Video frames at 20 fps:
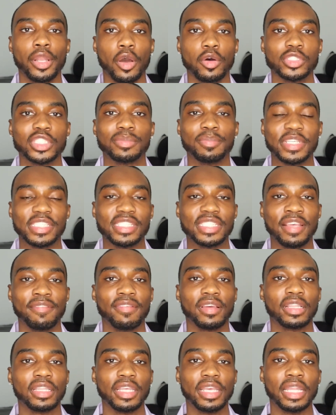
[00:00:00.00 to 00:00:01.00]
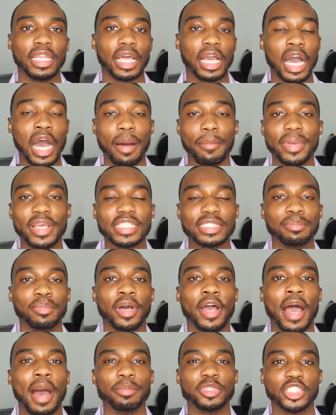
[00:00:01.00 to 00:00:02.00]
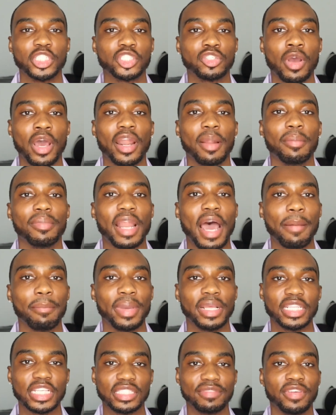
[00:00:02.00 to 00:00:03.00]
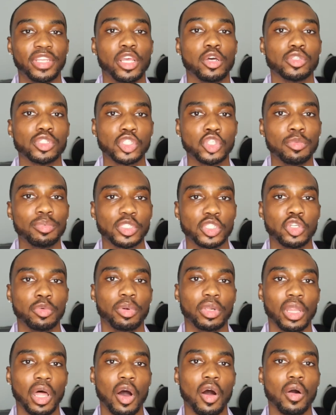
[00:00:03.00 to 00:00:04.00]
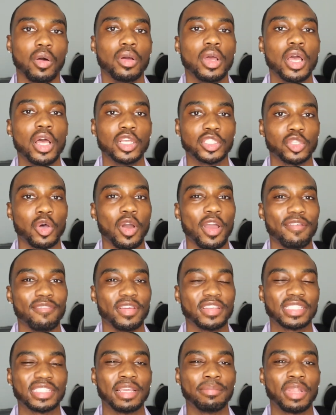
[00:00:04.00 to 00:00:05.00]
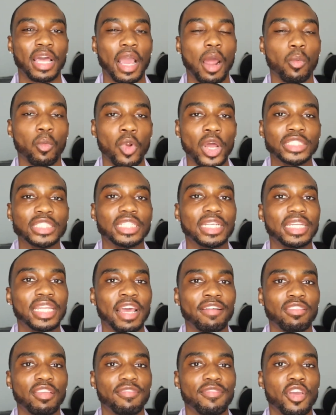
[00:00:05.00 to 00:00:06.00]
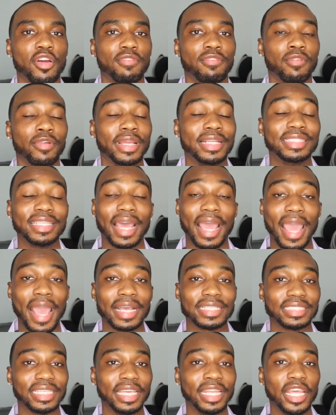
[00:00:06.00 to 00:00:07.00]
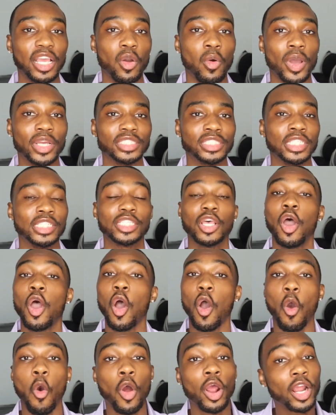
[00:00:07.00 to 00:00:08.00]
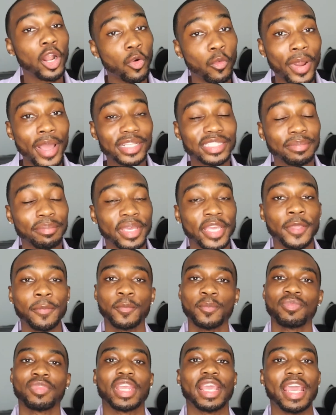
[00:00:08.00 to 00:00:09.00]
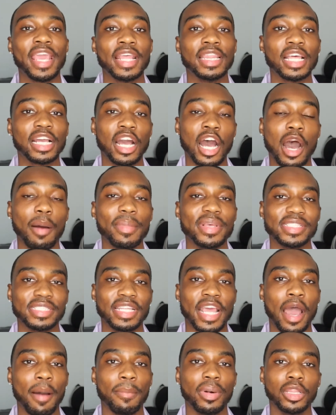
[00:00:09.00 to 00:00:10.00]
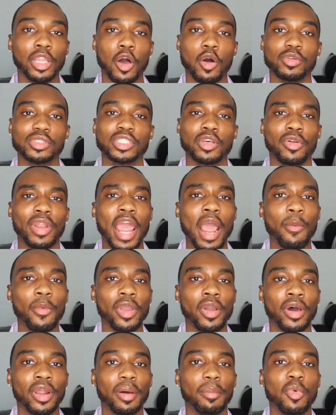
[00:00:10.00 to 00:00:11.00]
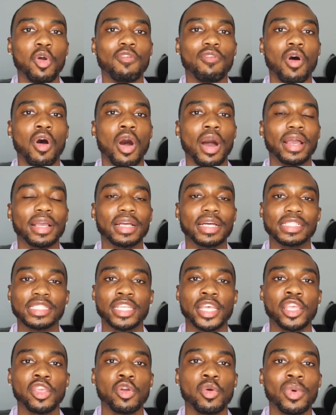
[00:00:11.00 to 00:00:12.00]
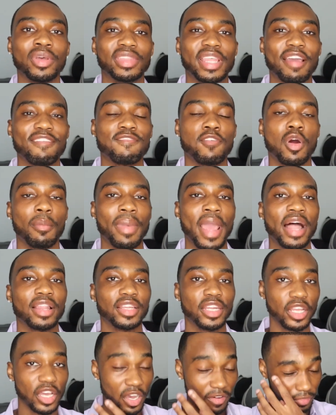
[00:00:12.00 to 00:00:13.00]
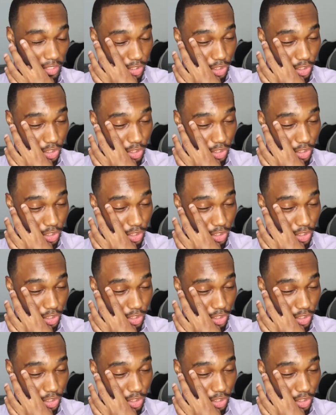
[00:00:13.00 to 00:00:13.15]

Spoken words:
specifically in the comments, but I'm just trying to not make this video super long. So if it seems like I'm rushing, definitely feel free to ask any questions or correct me in the comments down below. So now we're going to move on, continue with that formality of the